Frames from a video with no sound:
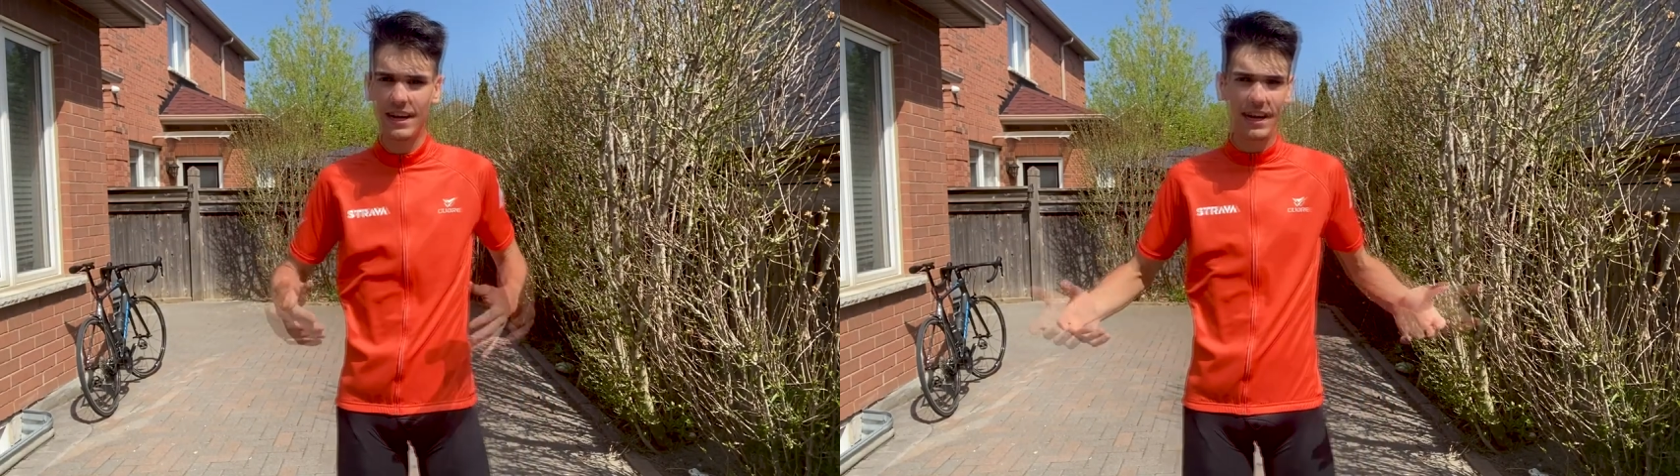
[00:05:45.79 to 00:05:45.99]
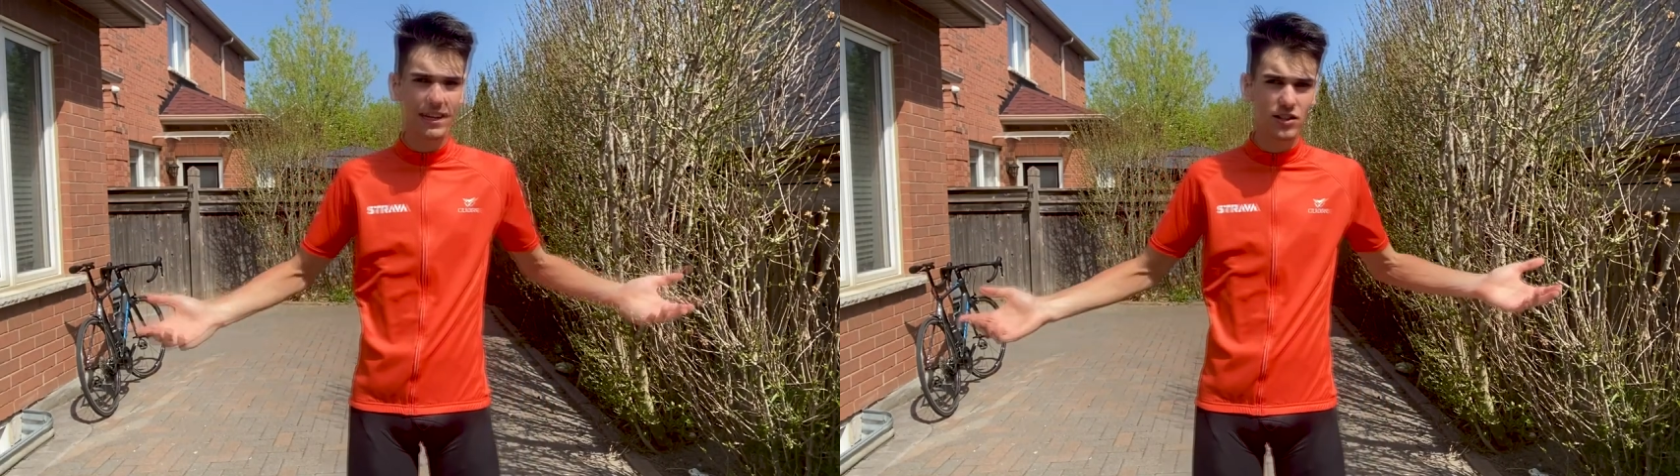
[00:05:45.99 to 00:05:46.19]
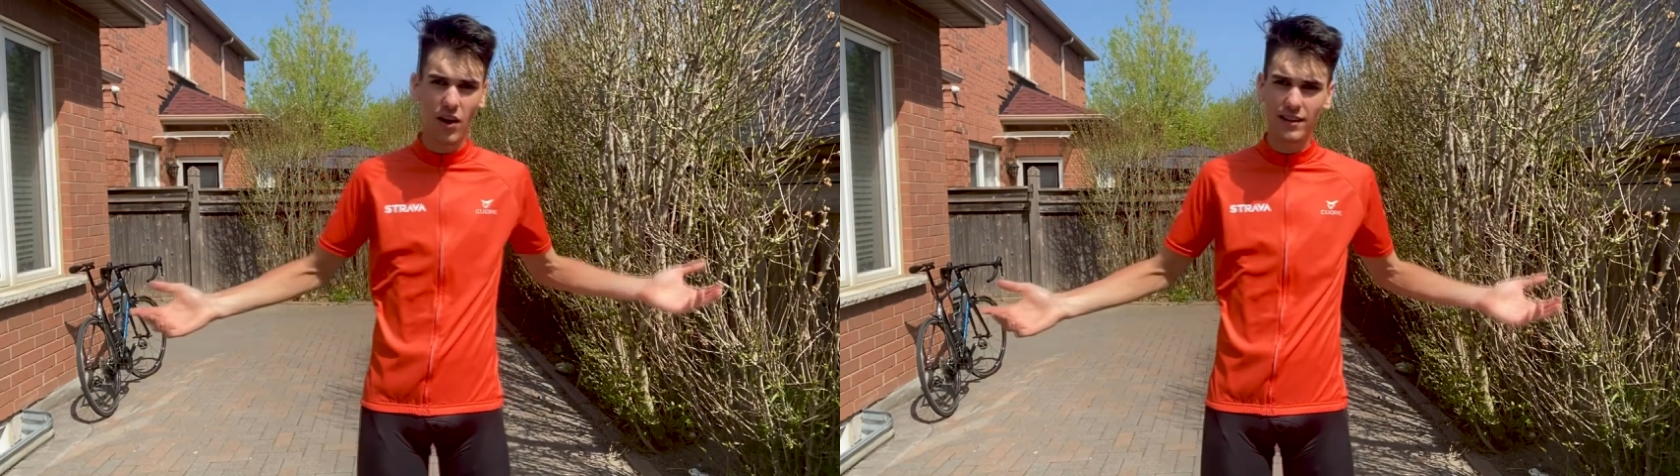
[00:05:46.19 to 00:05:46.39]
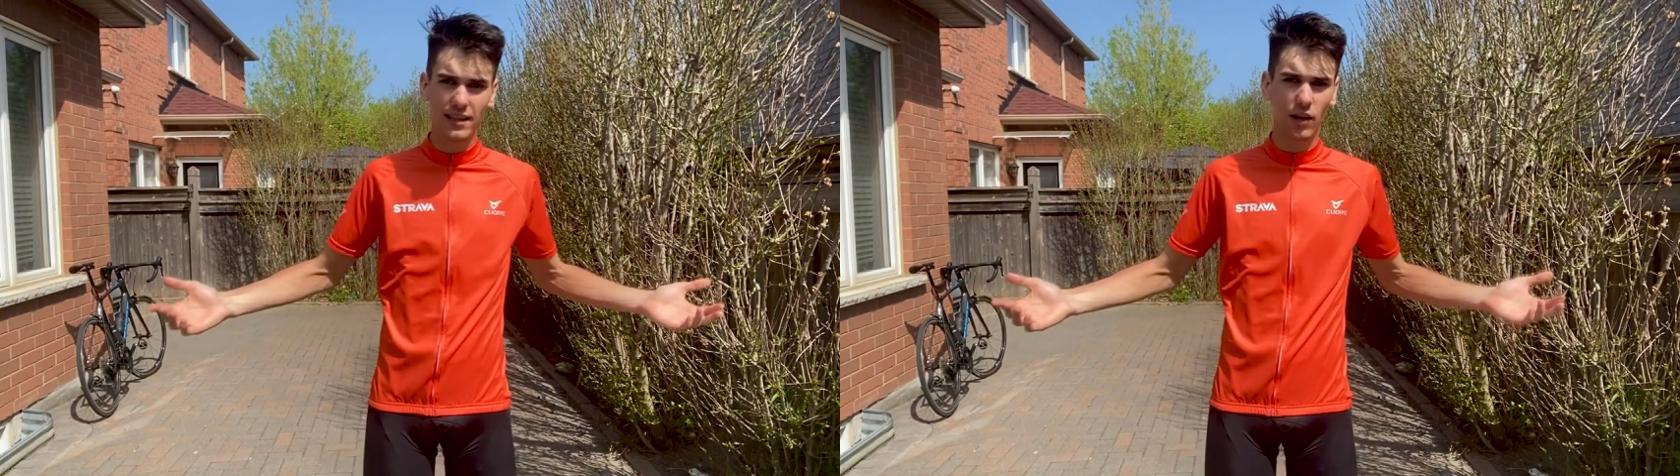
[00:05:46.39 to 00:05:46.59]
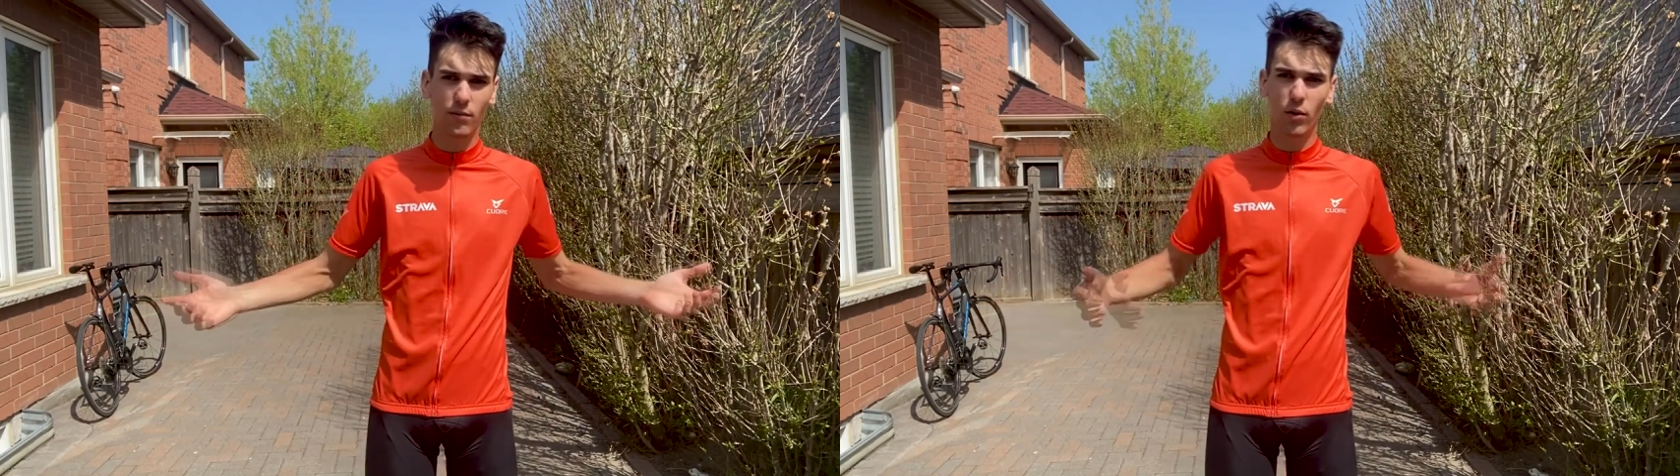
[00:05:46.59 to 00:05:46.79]
It is not
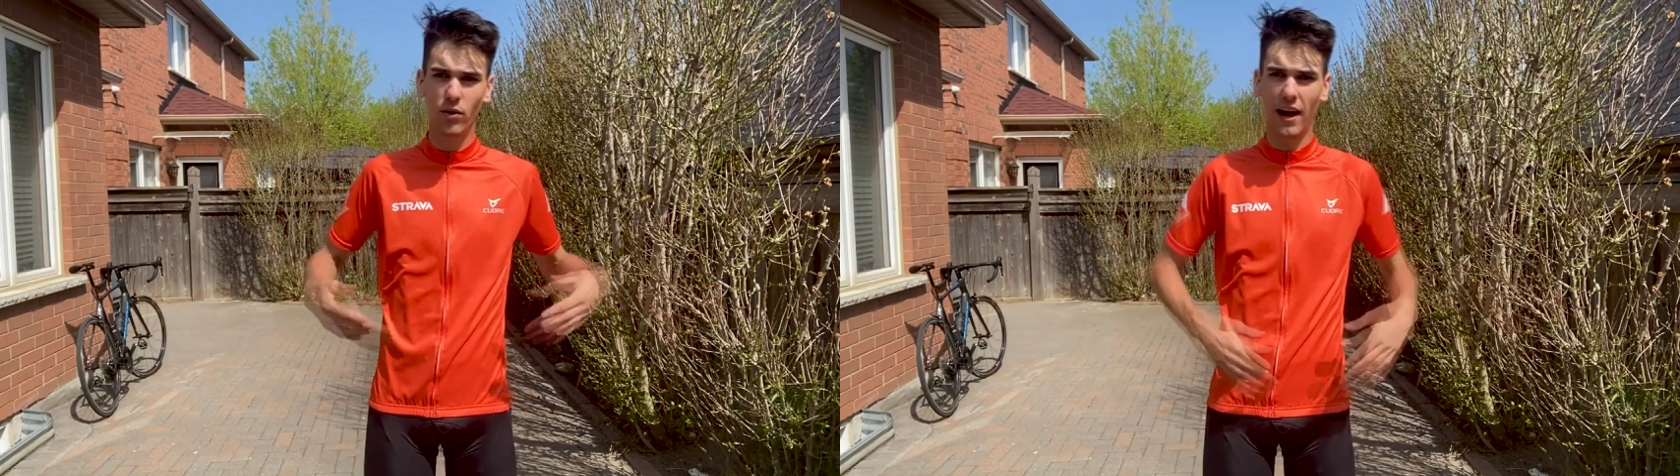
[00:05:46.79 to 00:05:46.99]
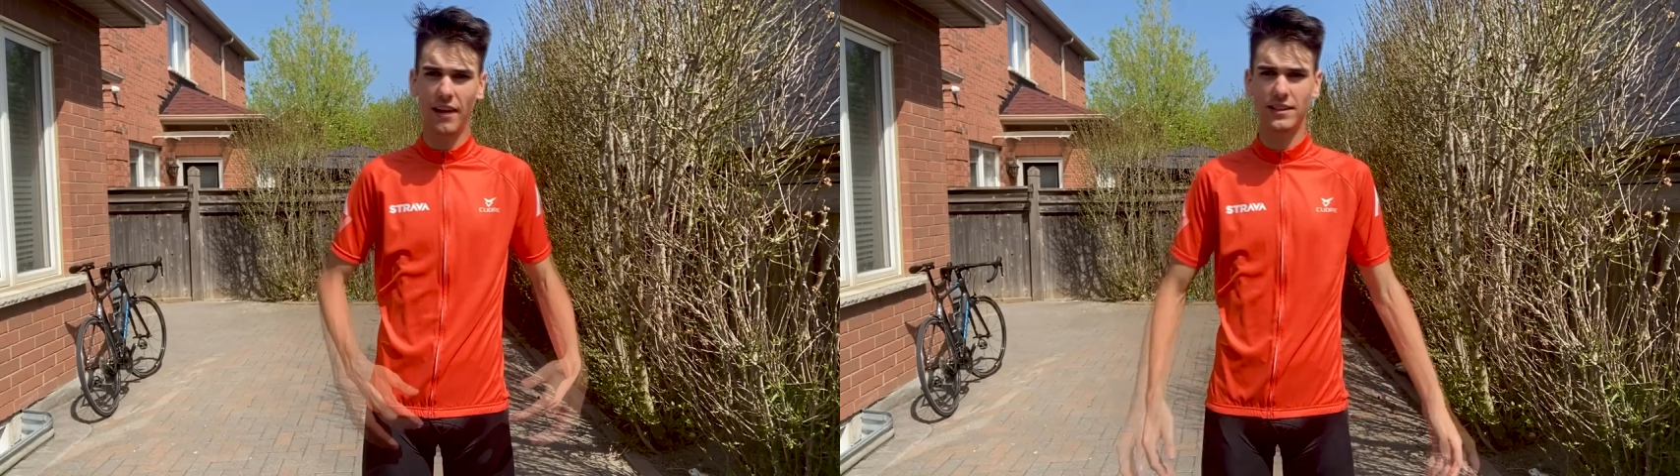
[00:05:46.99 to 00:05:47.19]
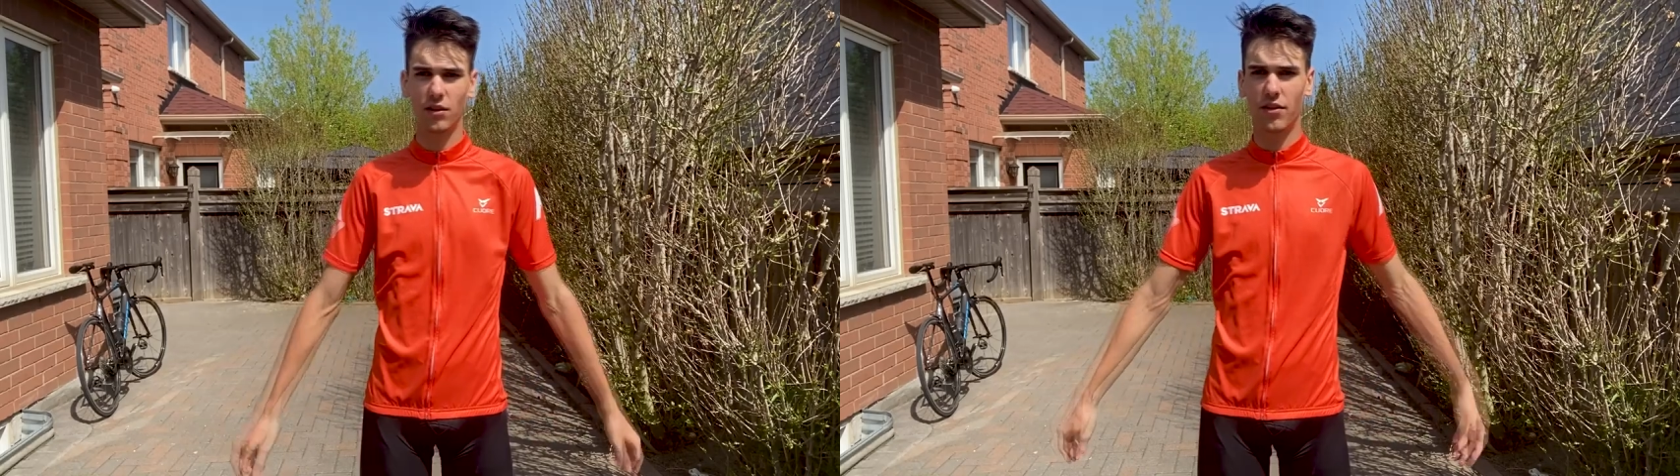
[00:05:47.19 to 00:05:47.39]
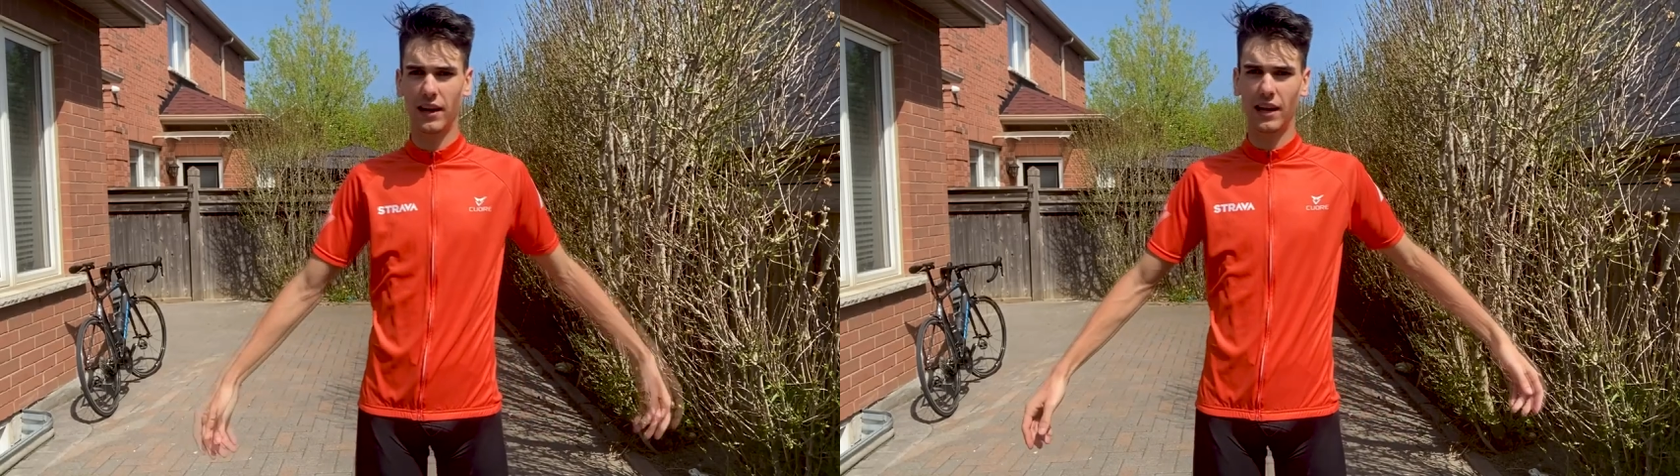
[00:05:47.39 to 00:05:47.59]
terrible. I still think